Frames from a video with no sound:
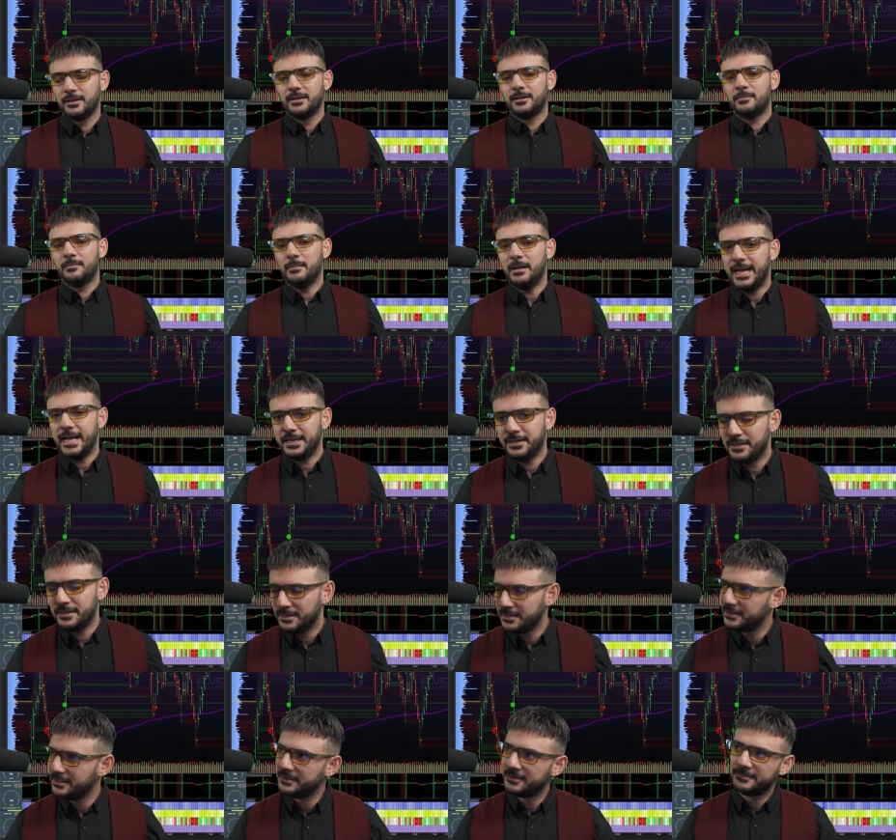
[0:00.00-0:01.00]
Man,
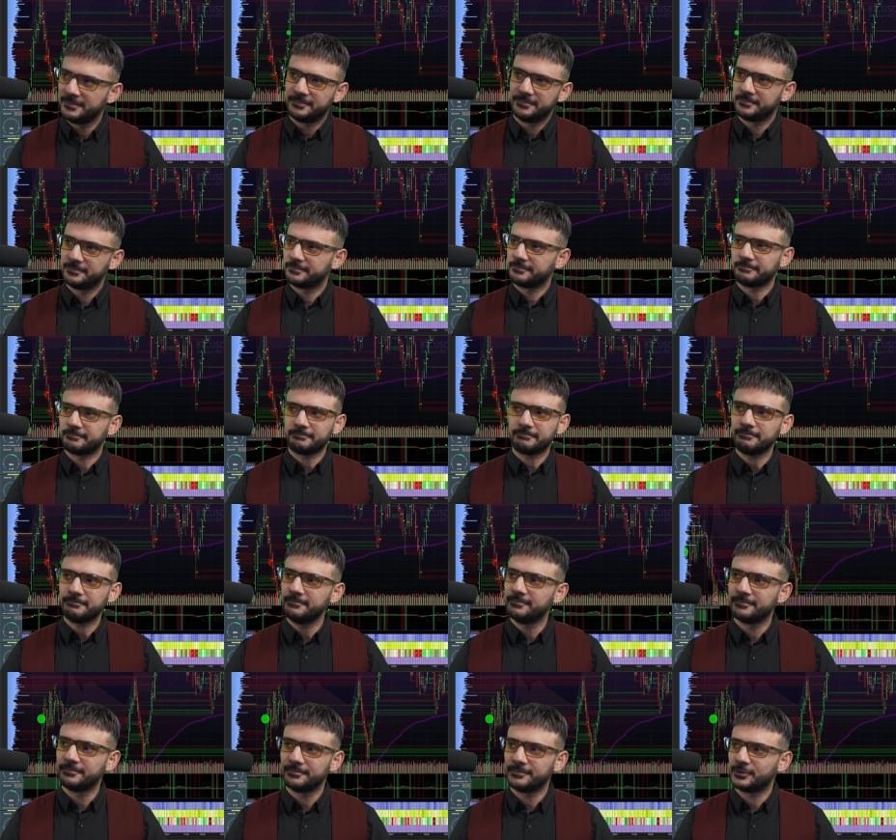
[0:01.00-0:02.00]

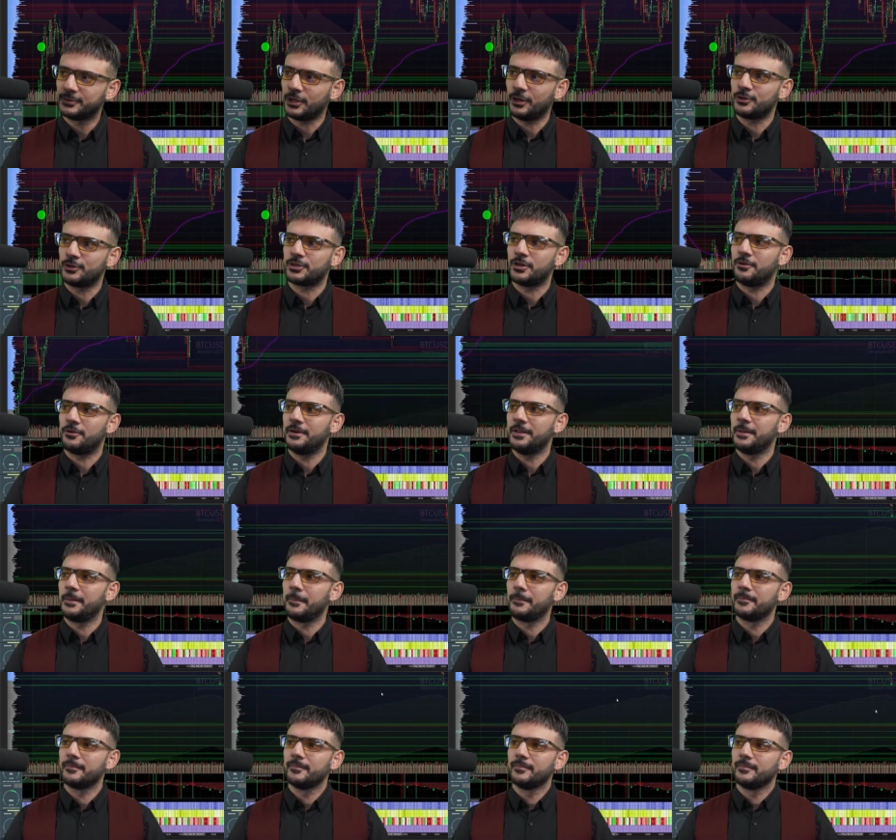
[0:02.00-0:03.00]
so sorry.
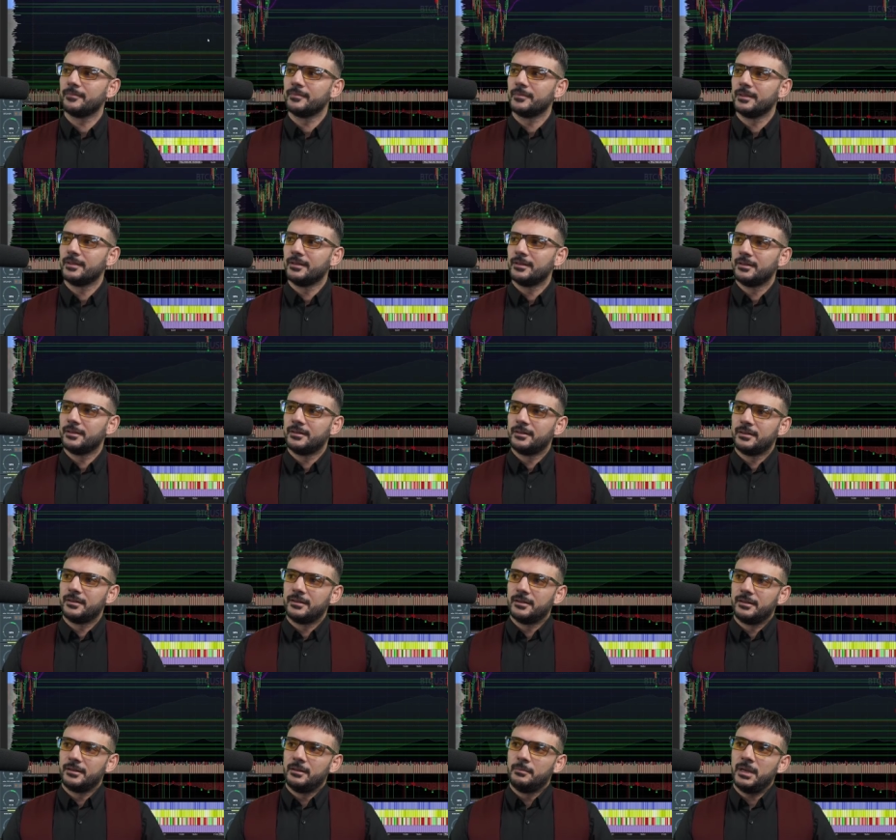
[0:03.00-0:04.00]

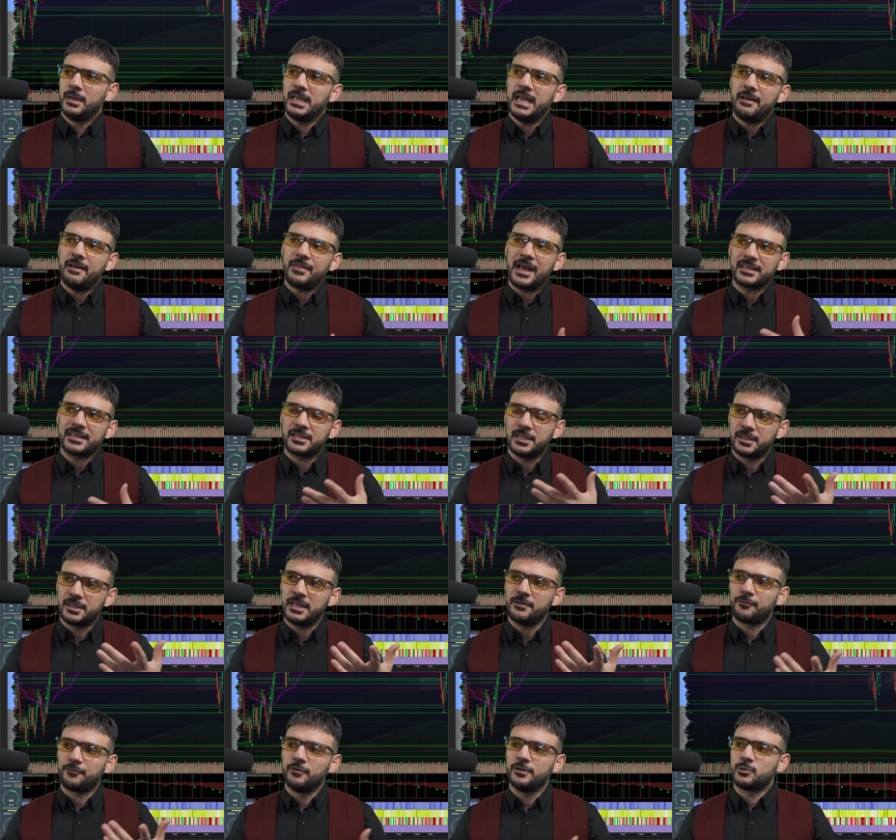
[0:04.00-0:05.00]
But yeah, that's the
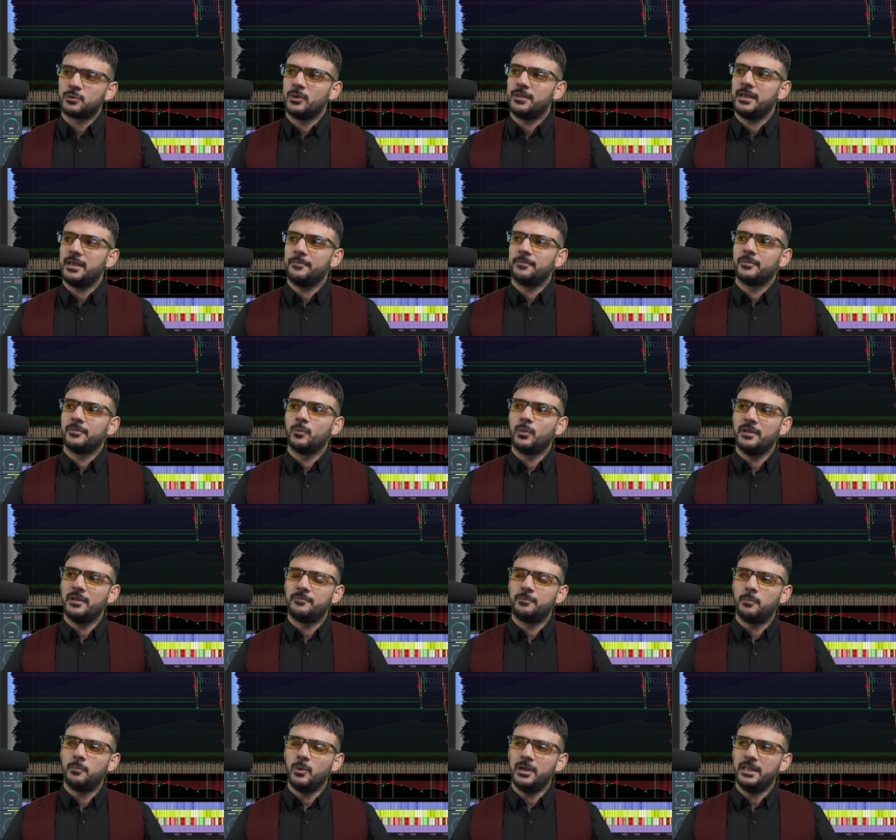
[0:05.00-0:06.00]
difference with it with
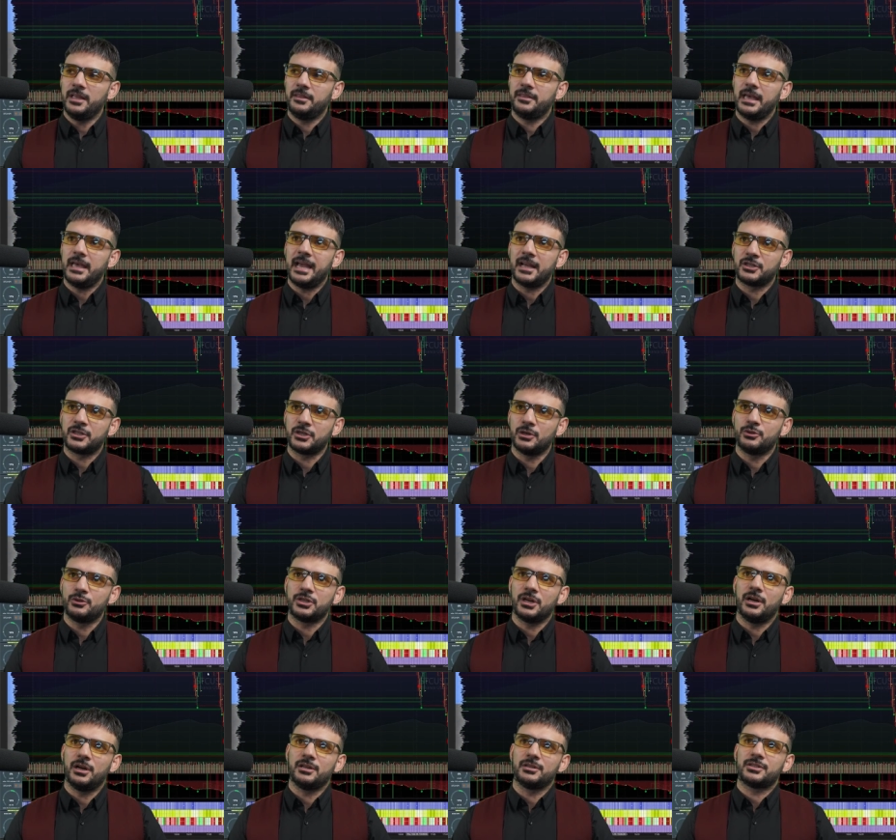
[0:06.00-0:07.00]
with exo
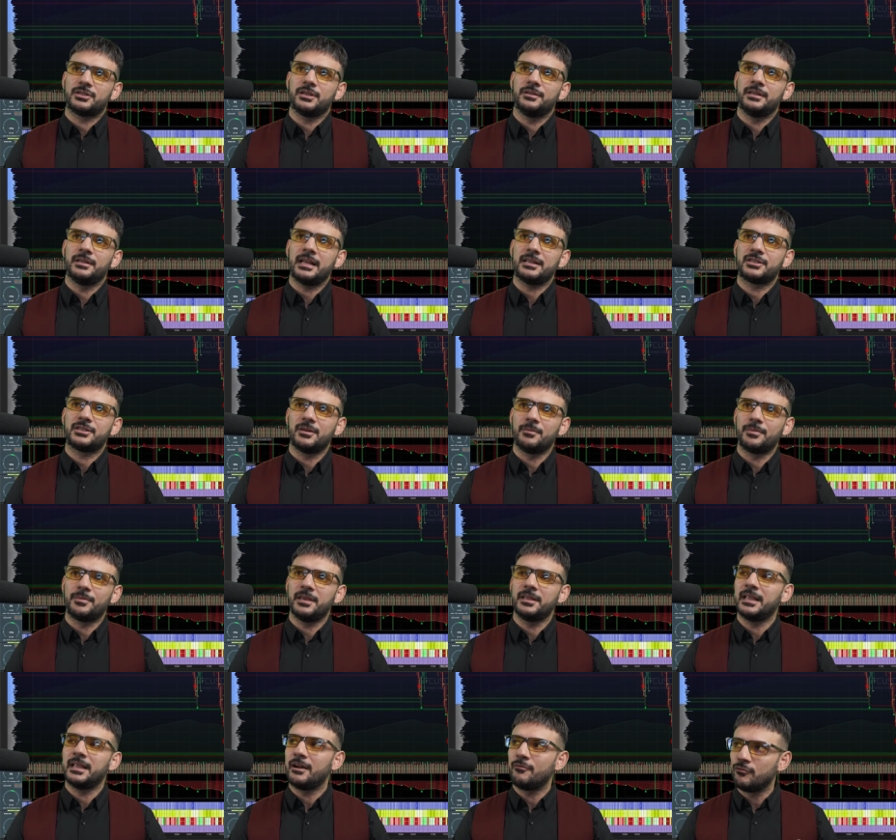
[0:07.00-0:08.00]
charts, and that's something
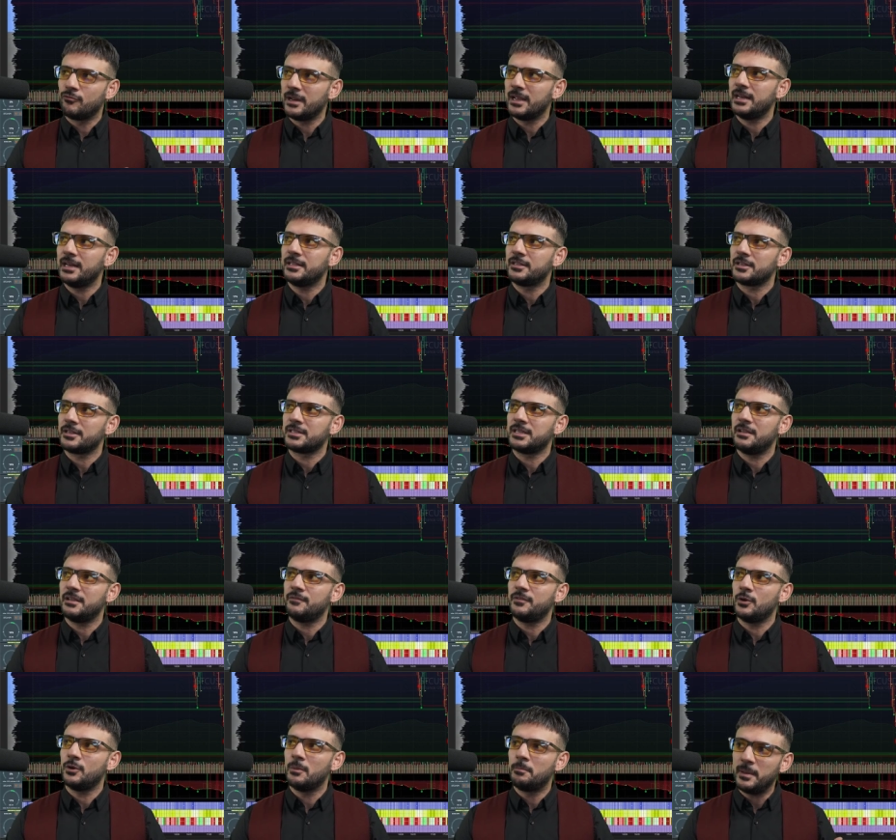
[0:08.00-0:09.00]
that really does give
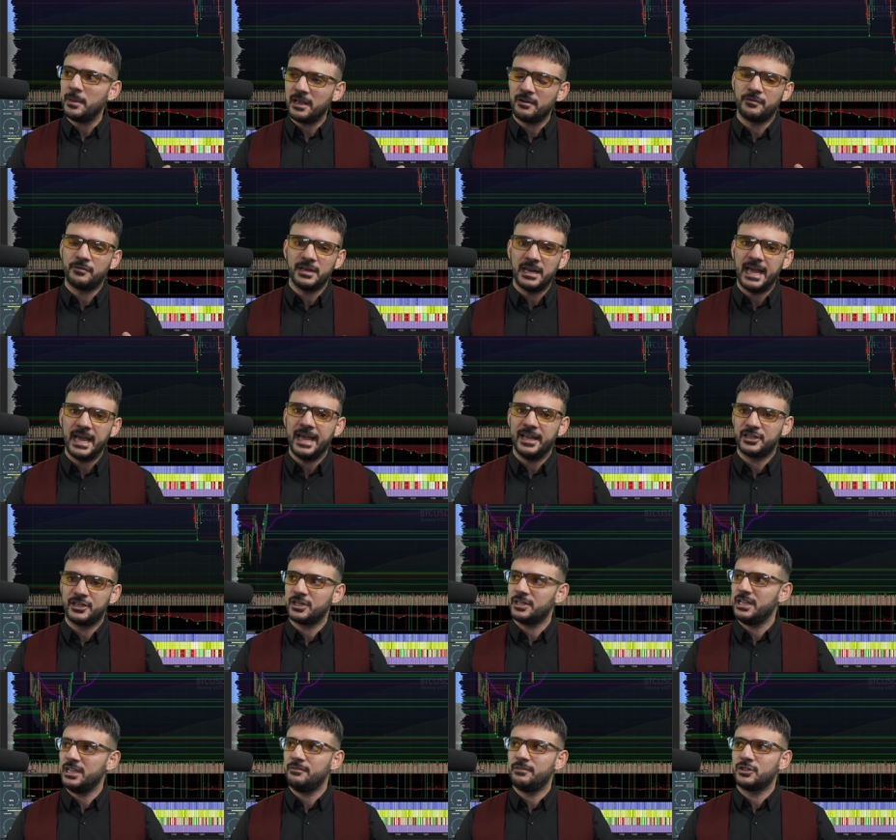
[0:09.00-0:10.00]
you a bit of an edge.
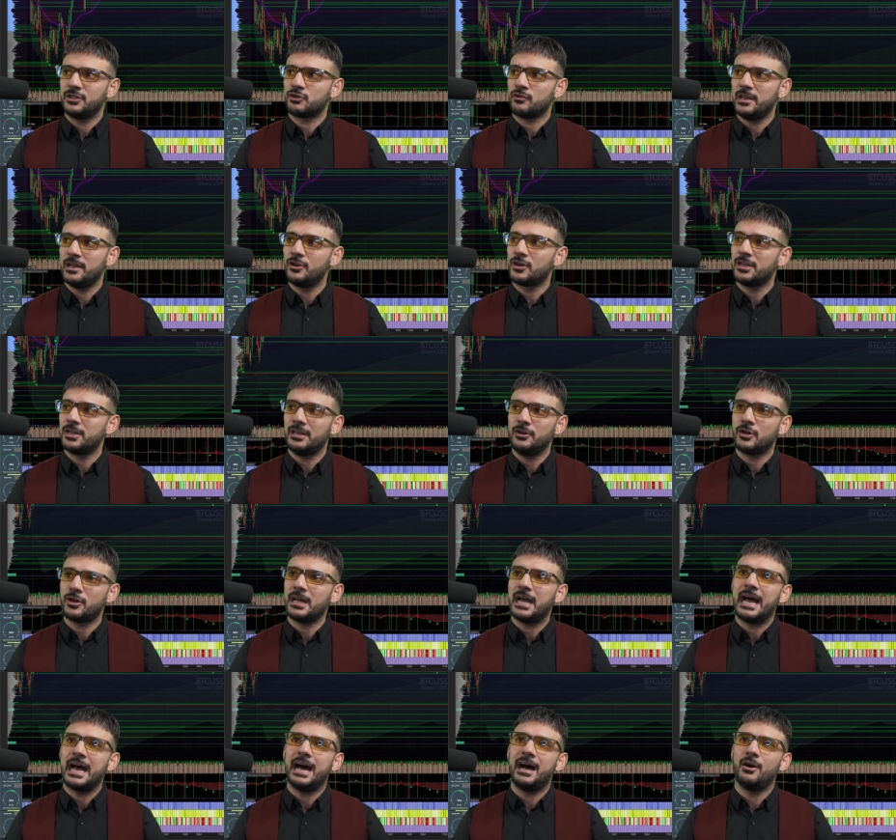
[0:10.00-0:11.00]
Even trade look at look at
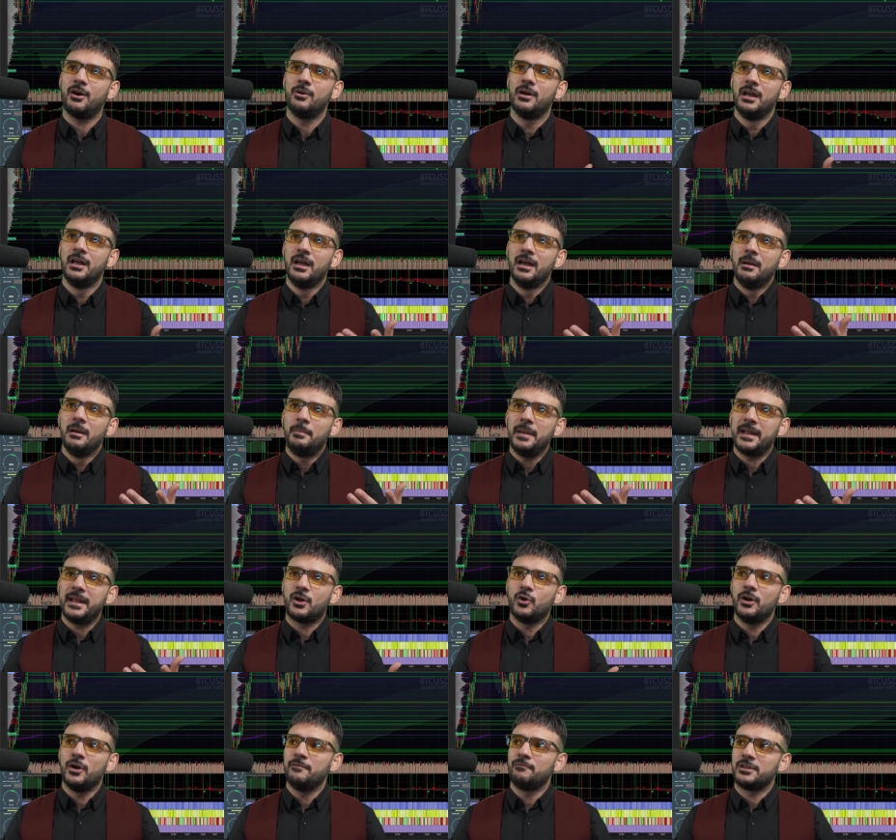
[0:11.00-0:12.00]
how
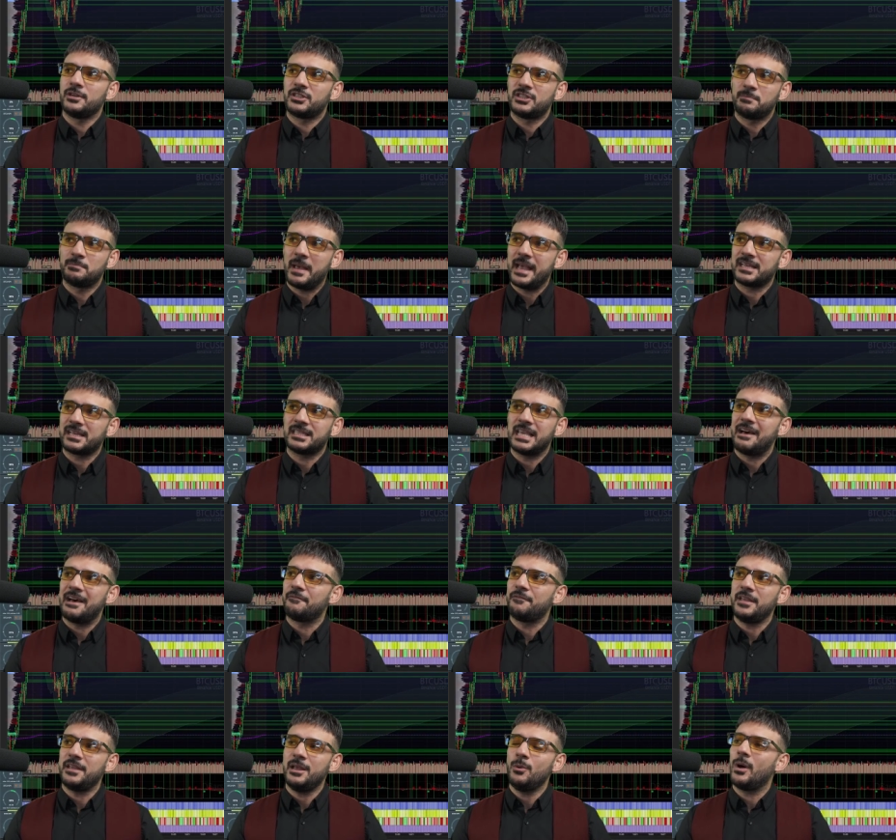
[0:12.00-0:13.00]
Bitcoin respects that
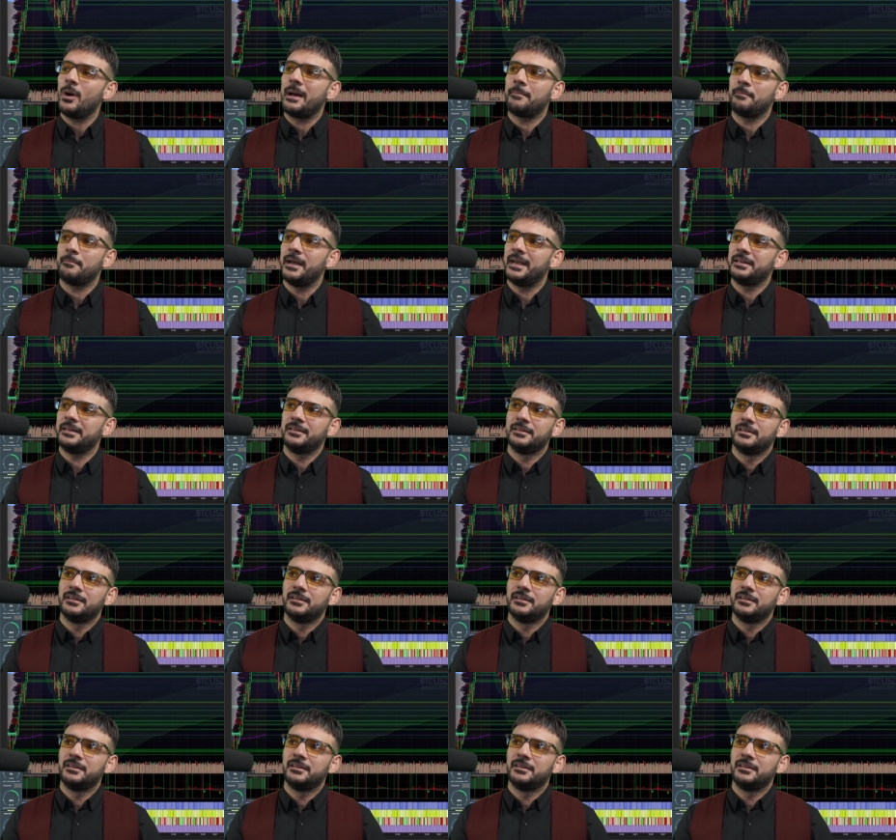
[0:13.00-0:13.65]
VWAP man,